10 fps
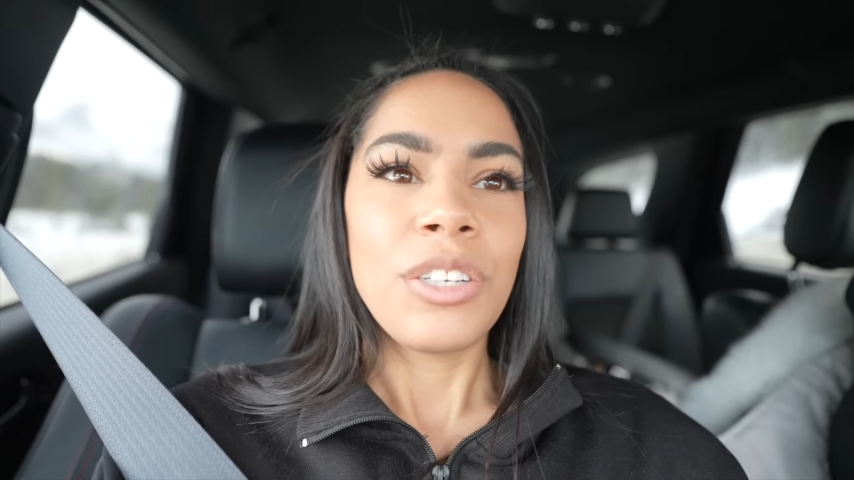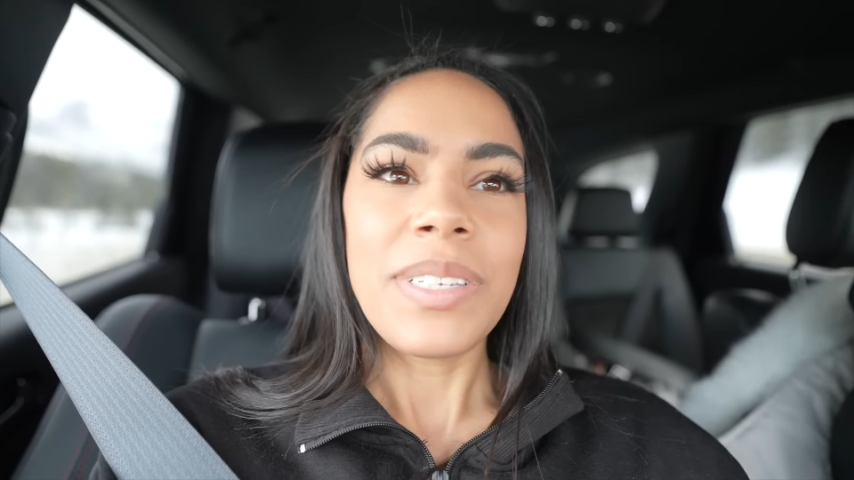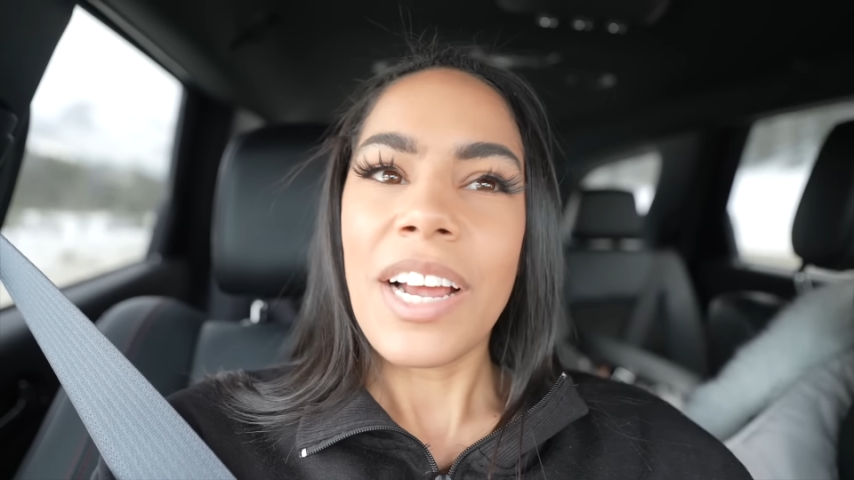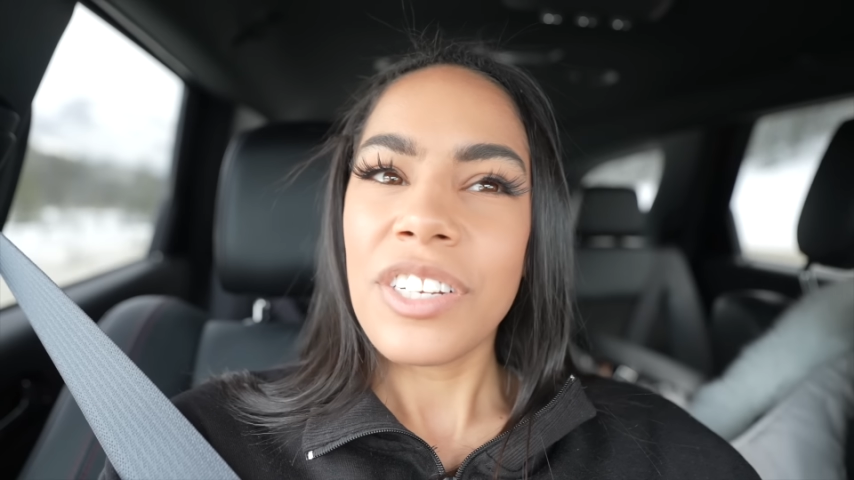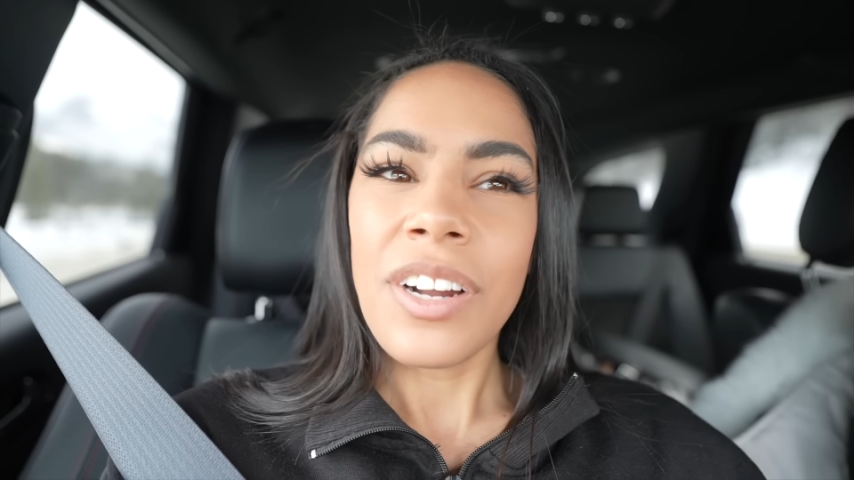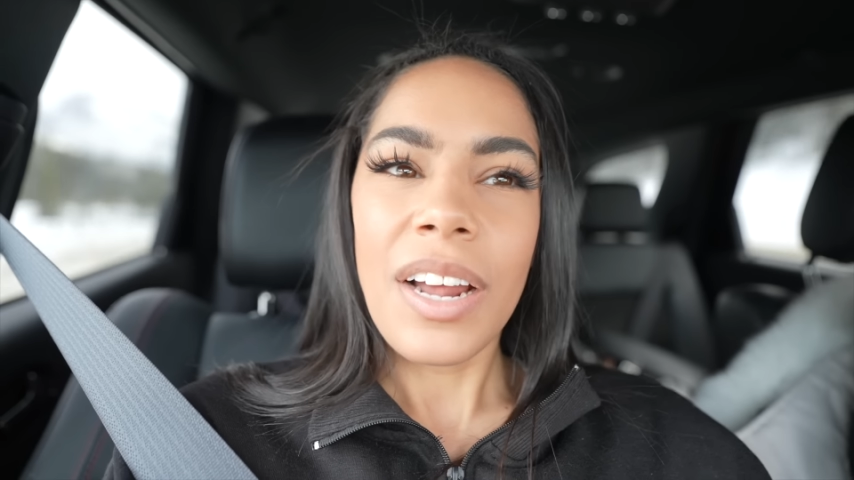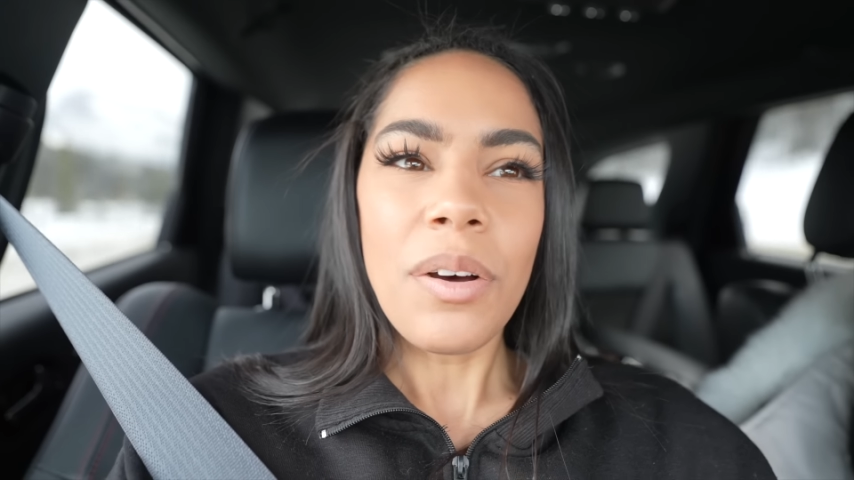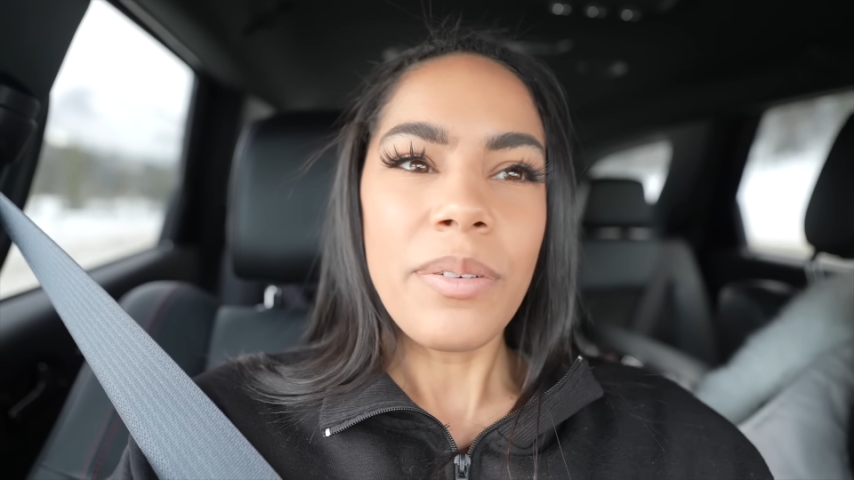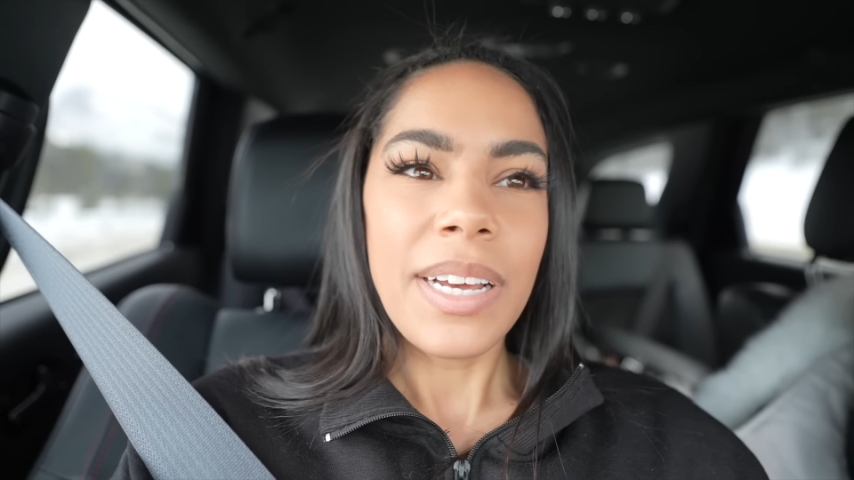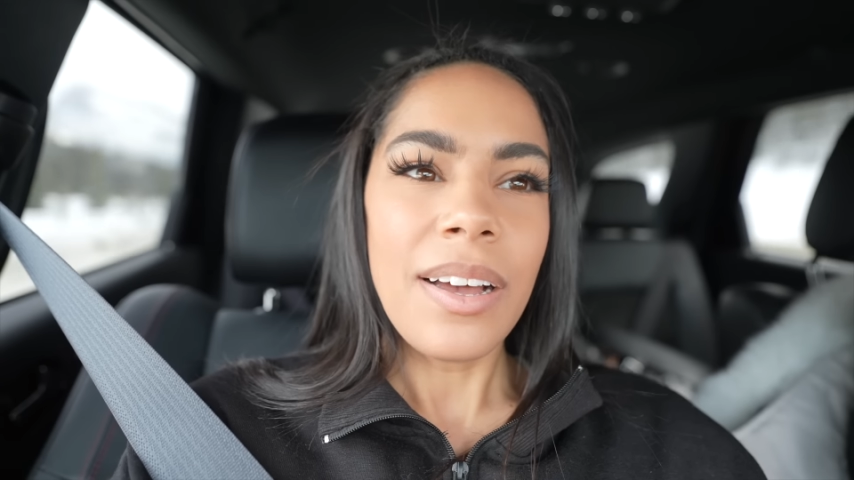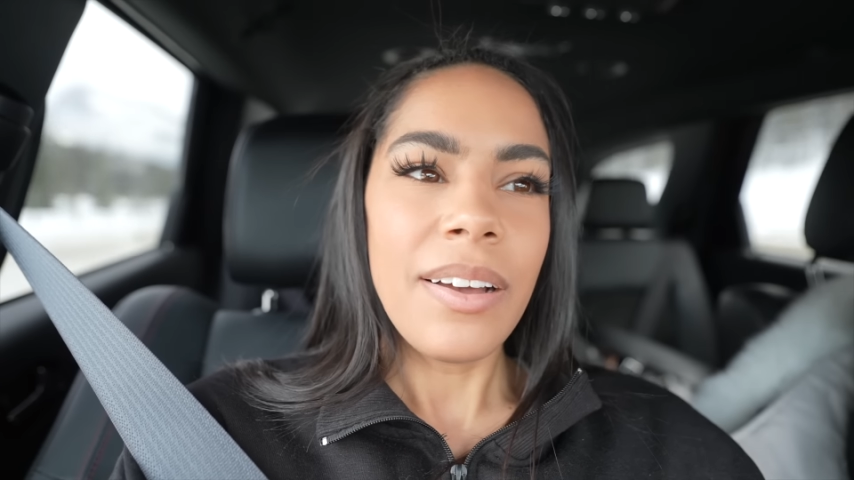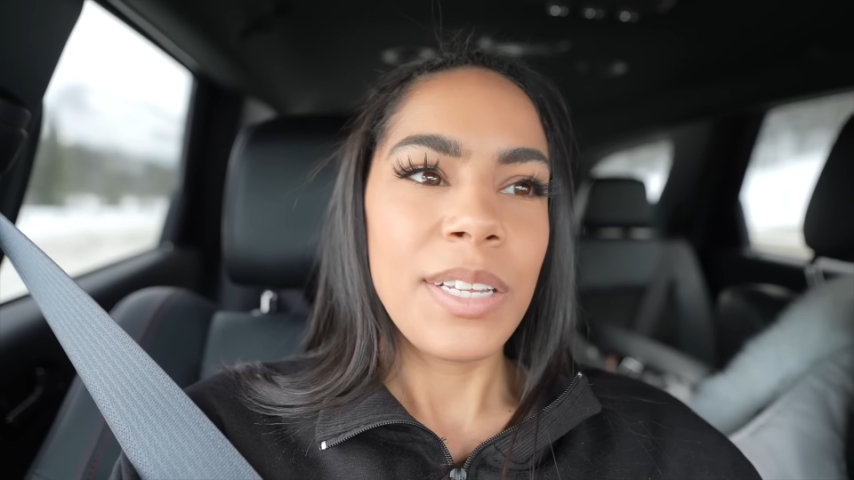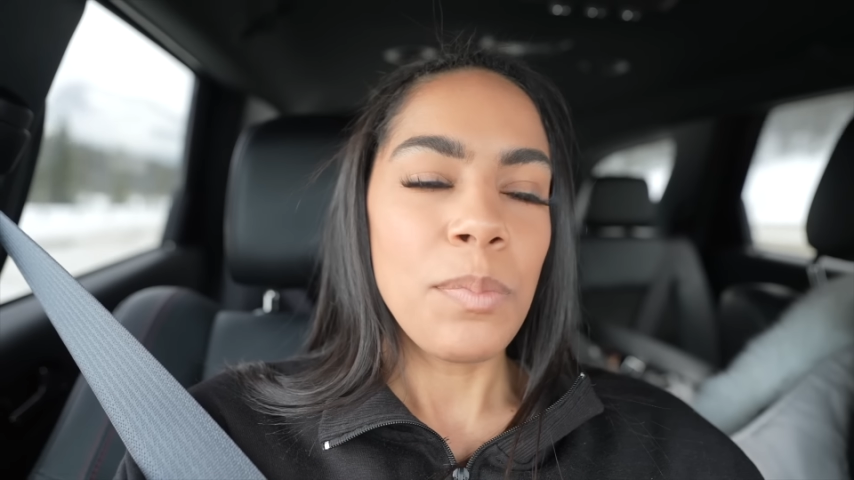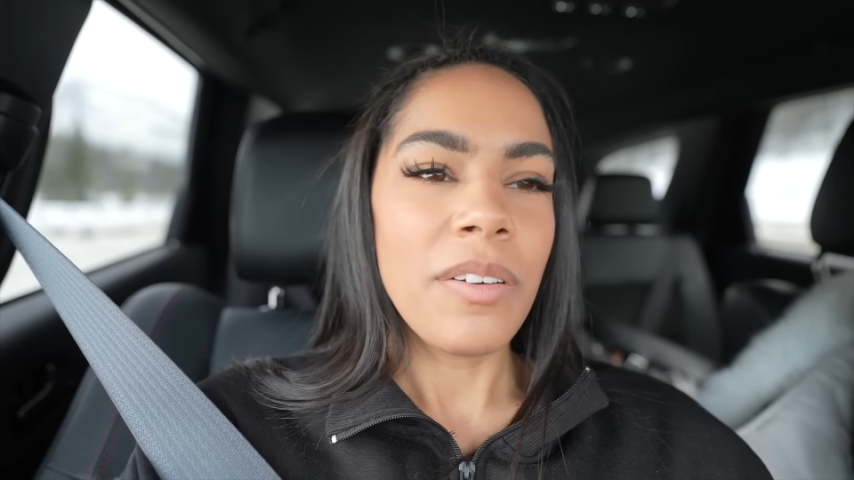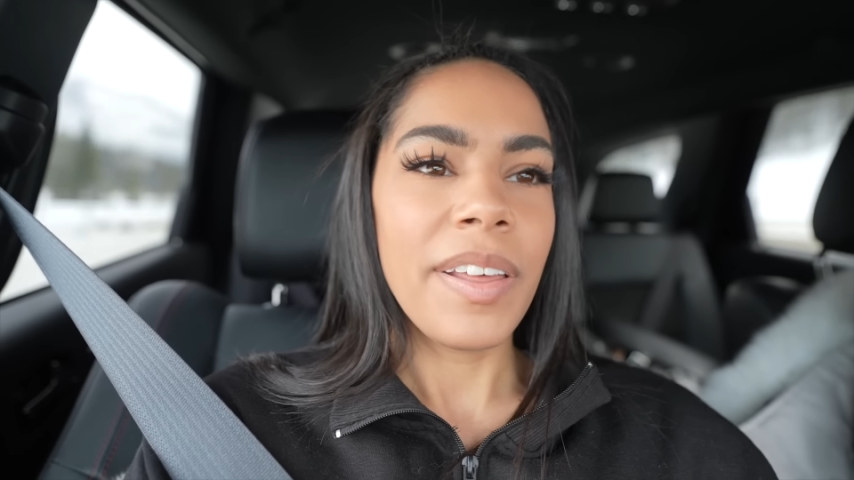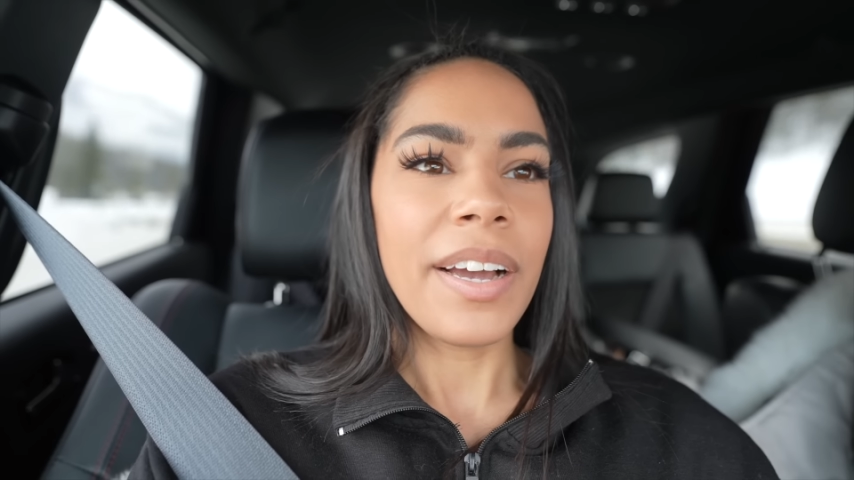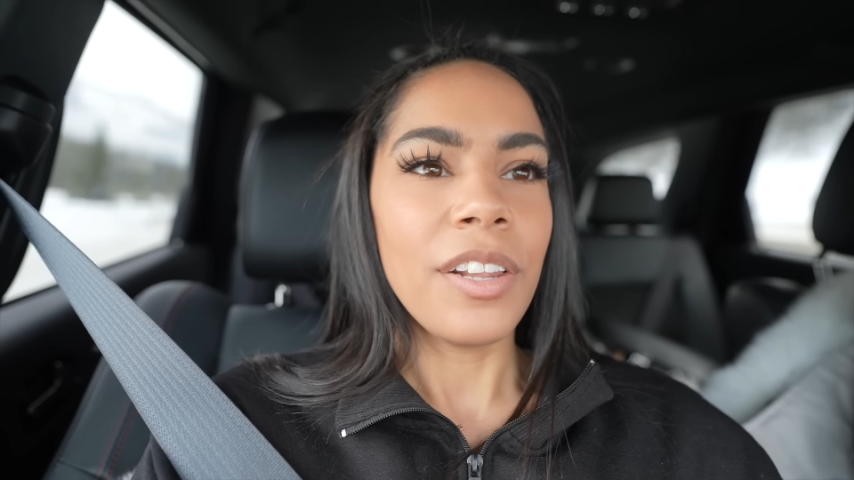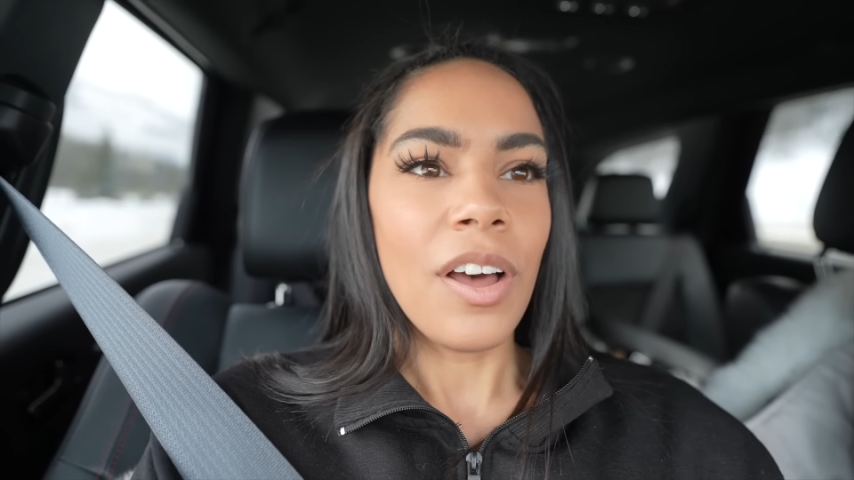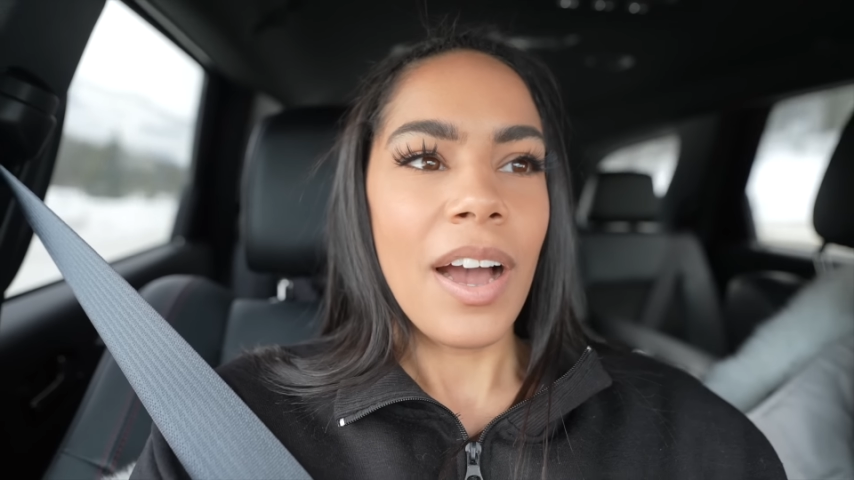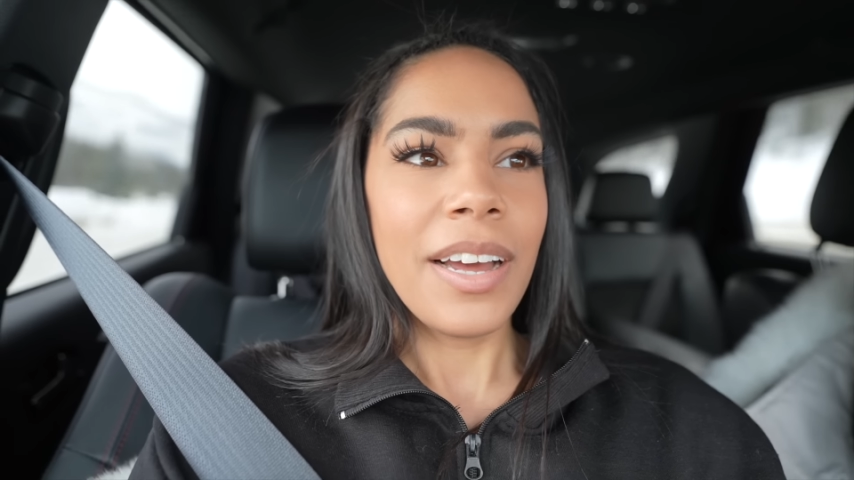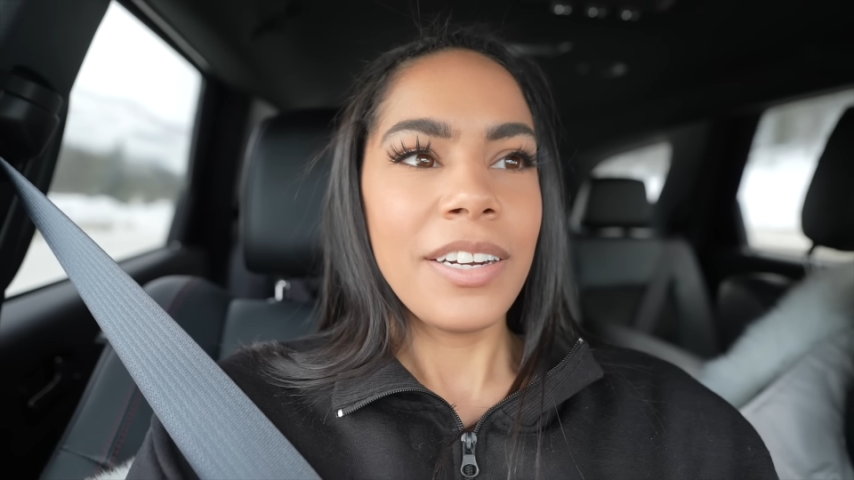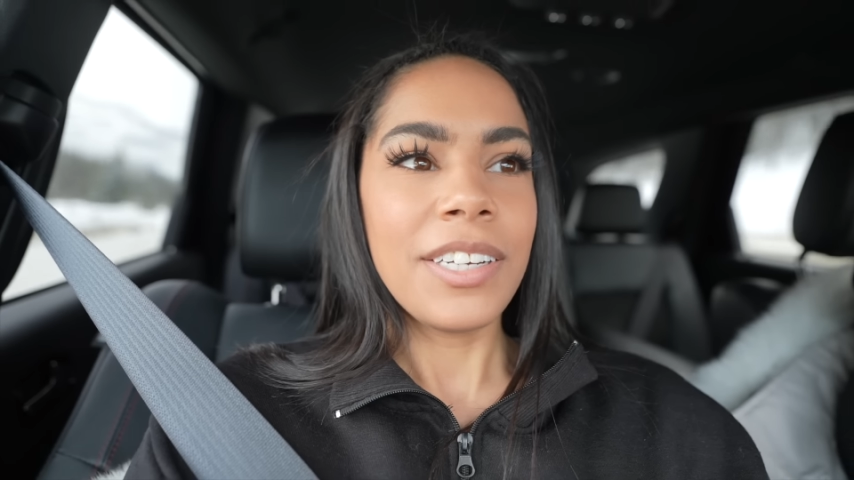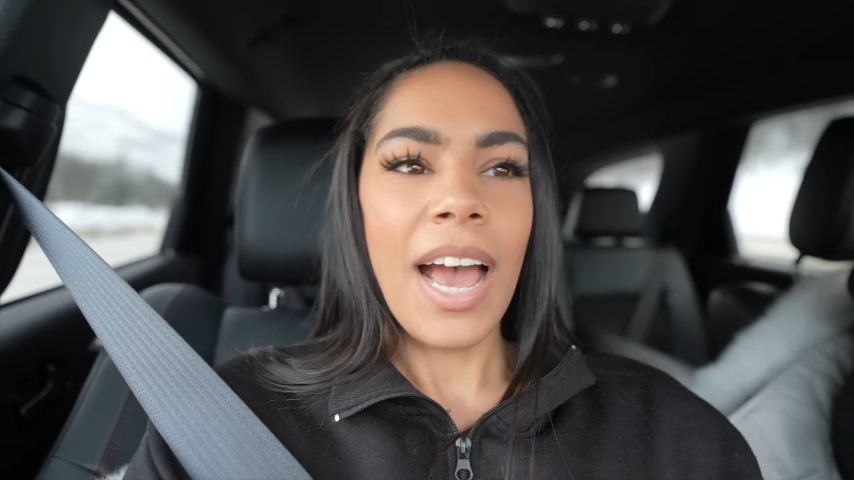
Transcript: So it's actually not a hotel, it's more of like a lodge.